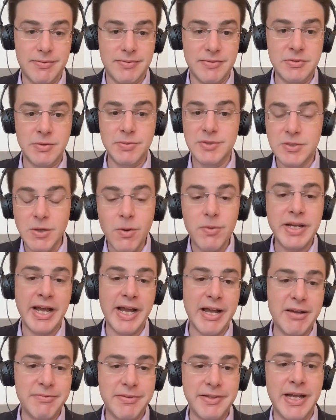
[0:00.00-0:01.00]
So we don't
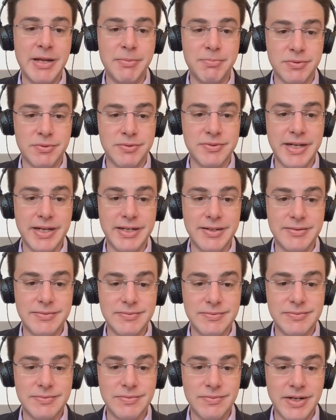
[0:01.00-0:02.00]
have the April data,
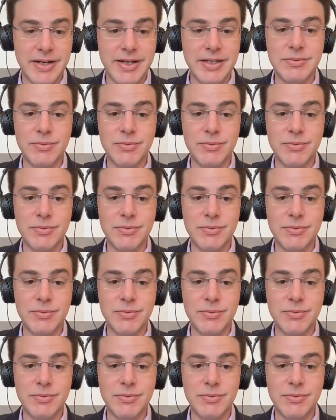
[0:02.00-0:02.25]
right?